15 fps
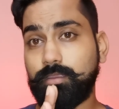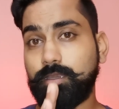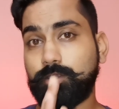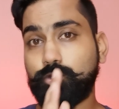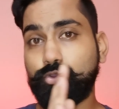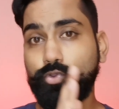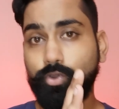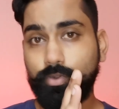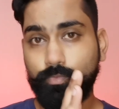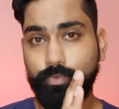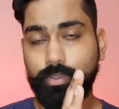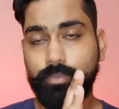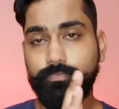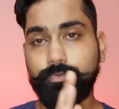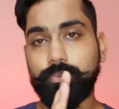It could
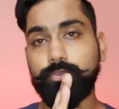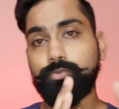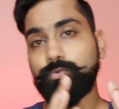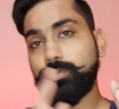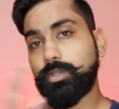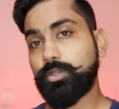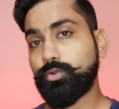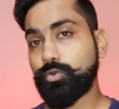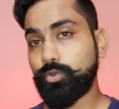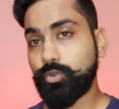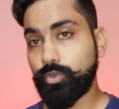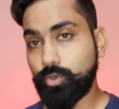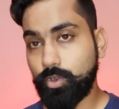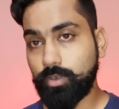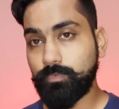work for you, it could
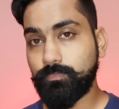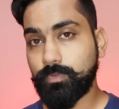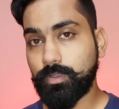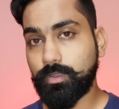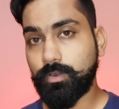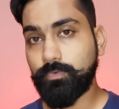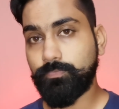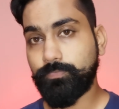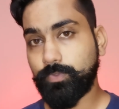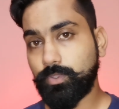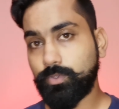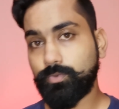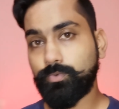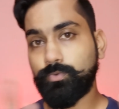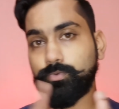not work out for
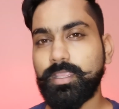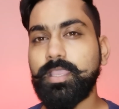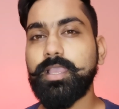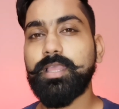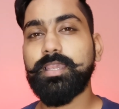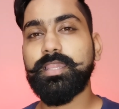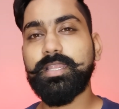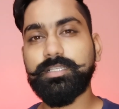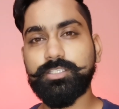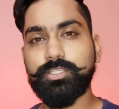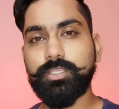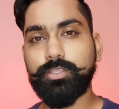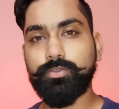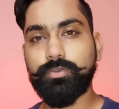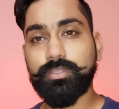you. Let's
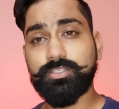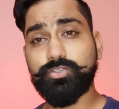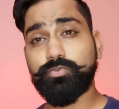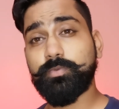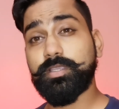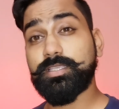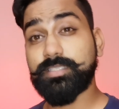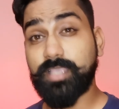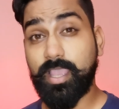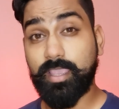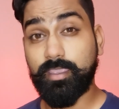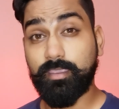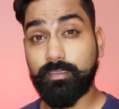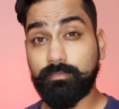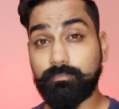say your resume is
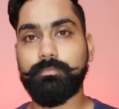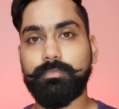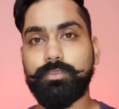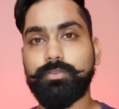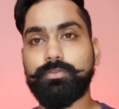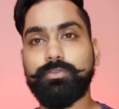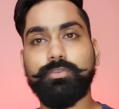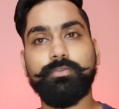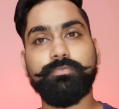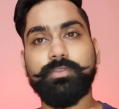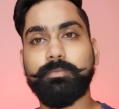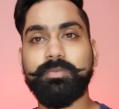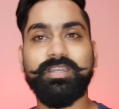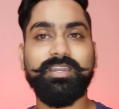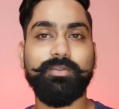hanging, you've
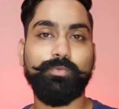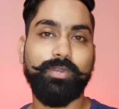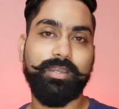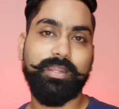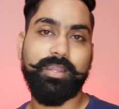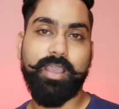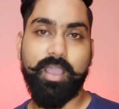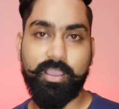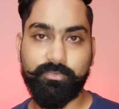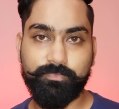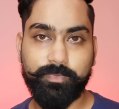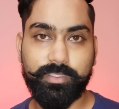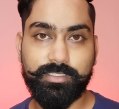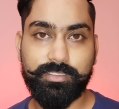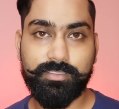completed 1.5
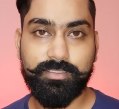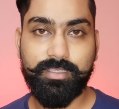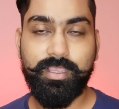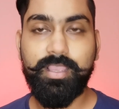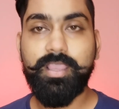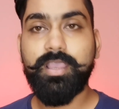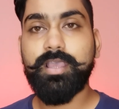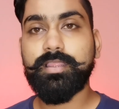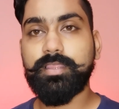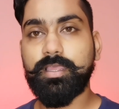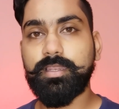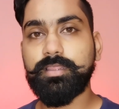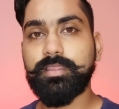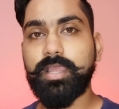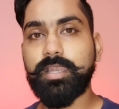pages.
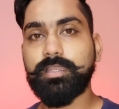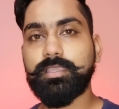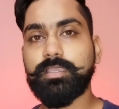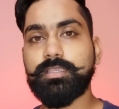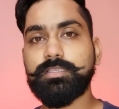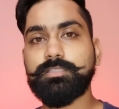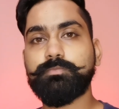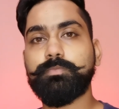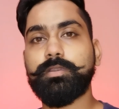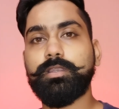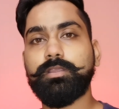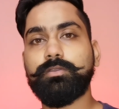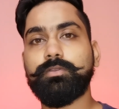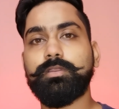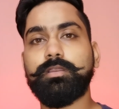Then in that case
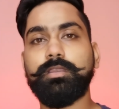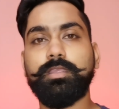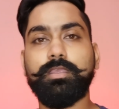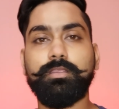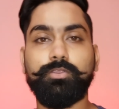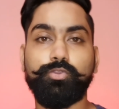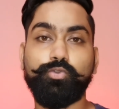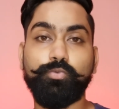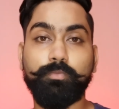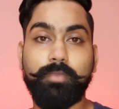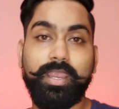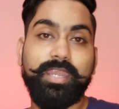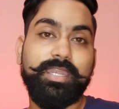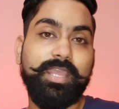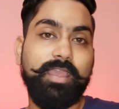particularly, you
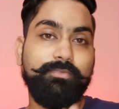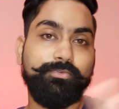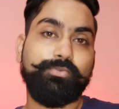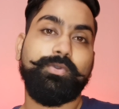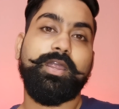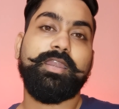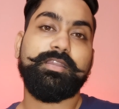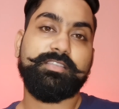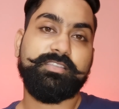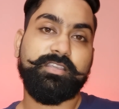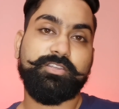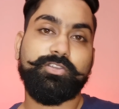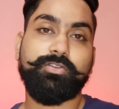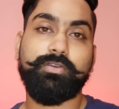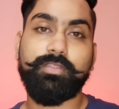might have to add a
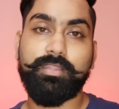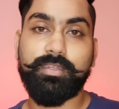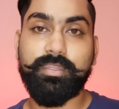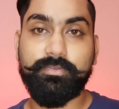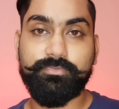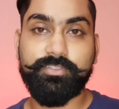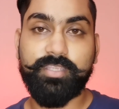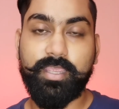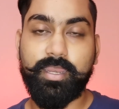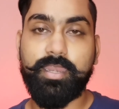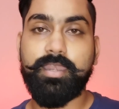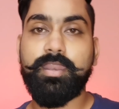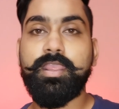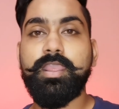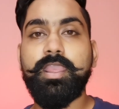section on the left
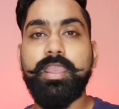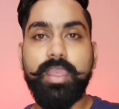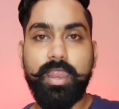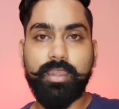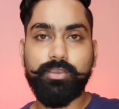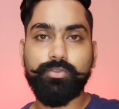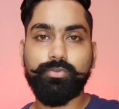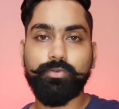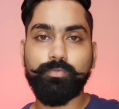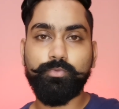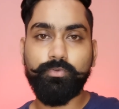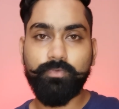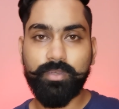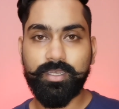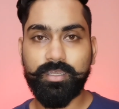side, and you could
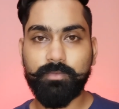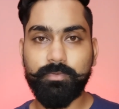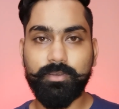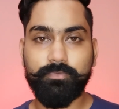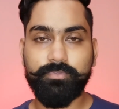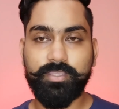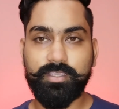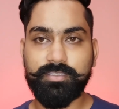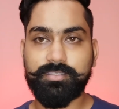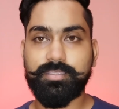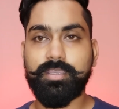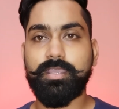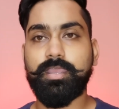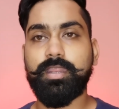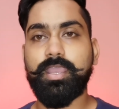move a little bit of things
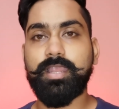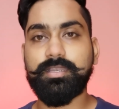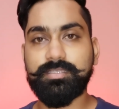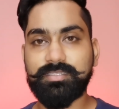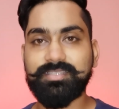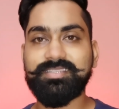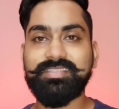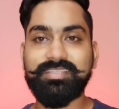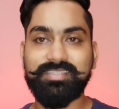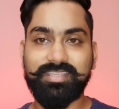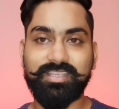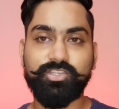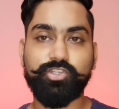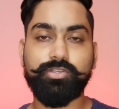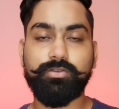there, and since the
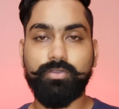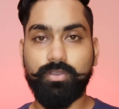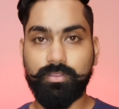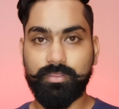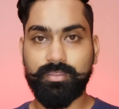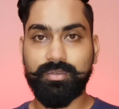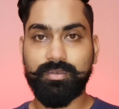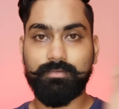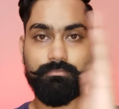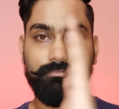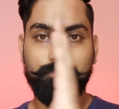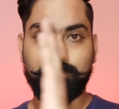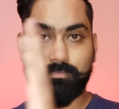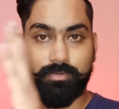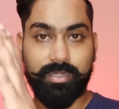section on the
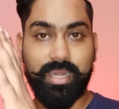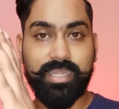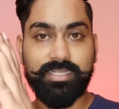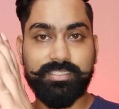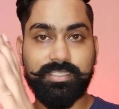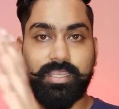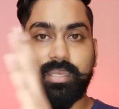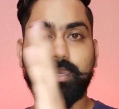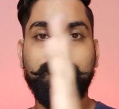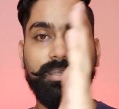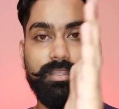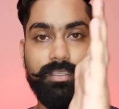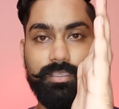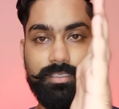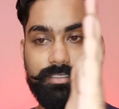right
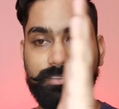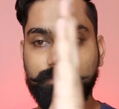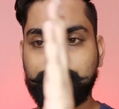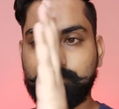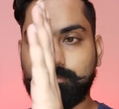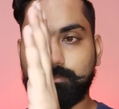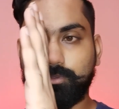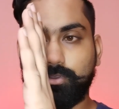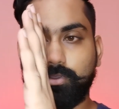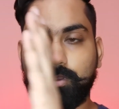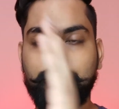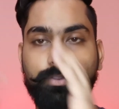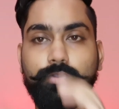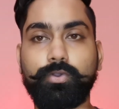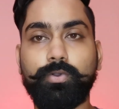side is
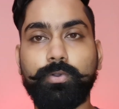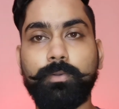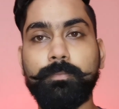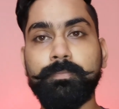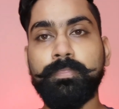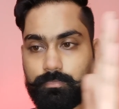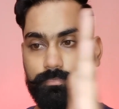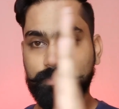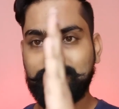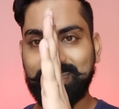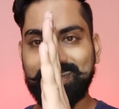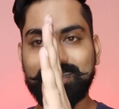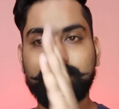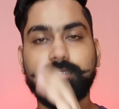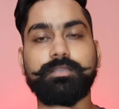gonna go
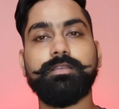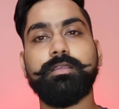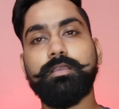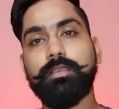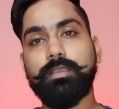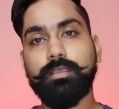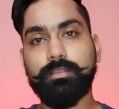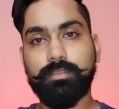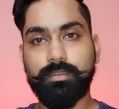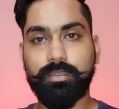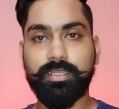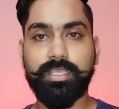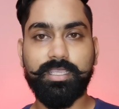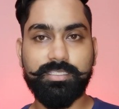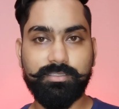thinner, the
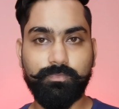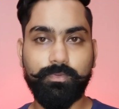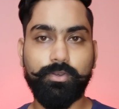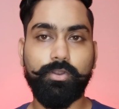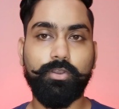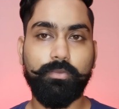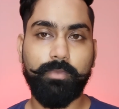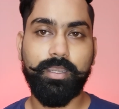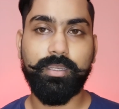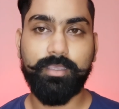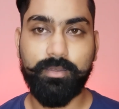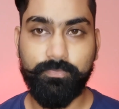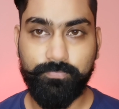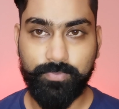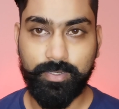text will
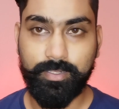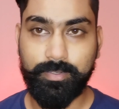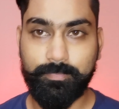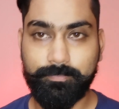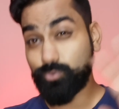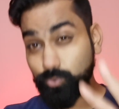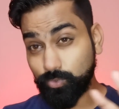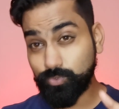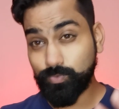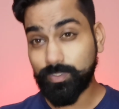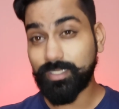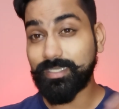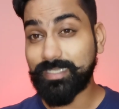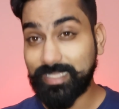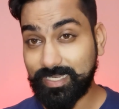automatically fill in. Those
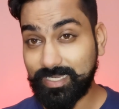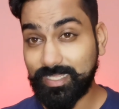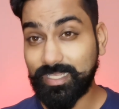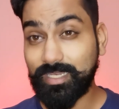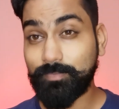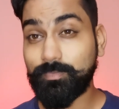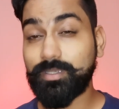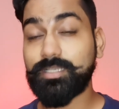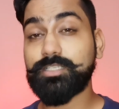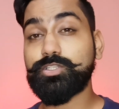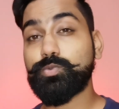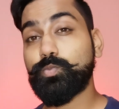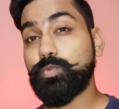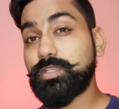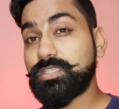were the 10
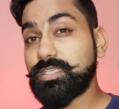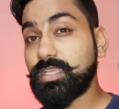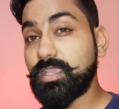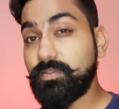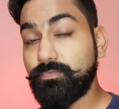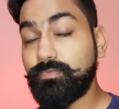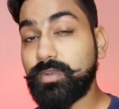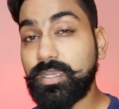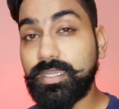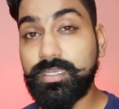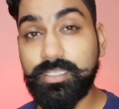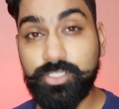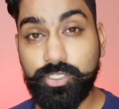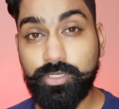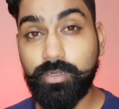elements which every
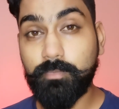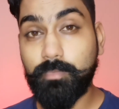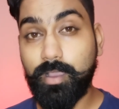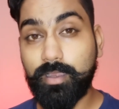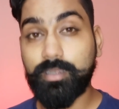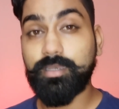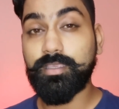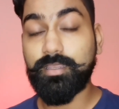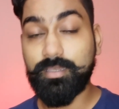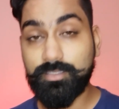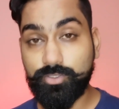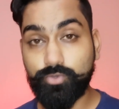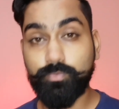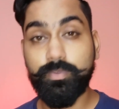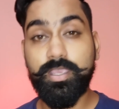digital marketing
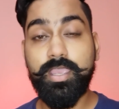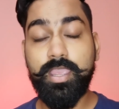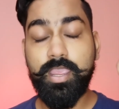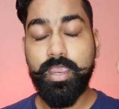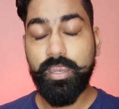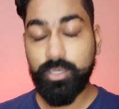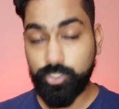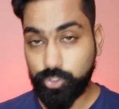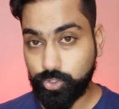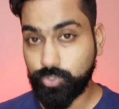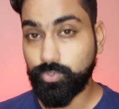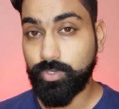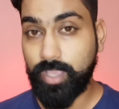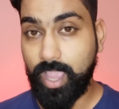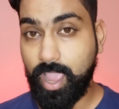resume
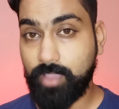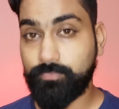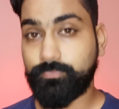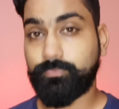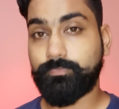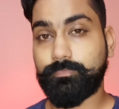should have.